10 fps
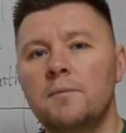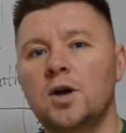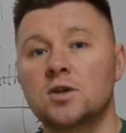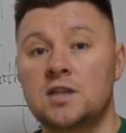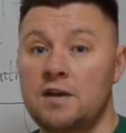
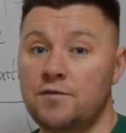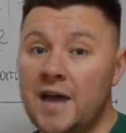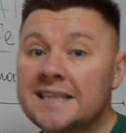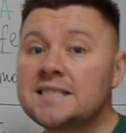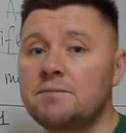Because if
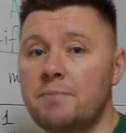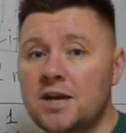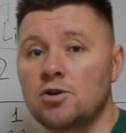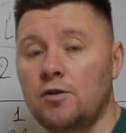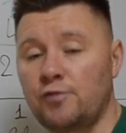that's the
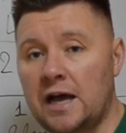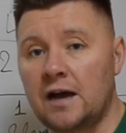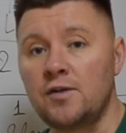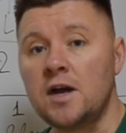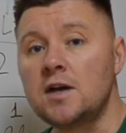measure of
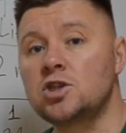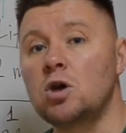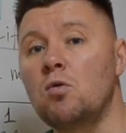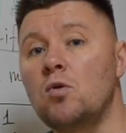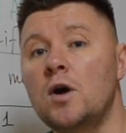love,
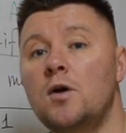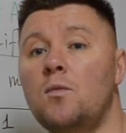so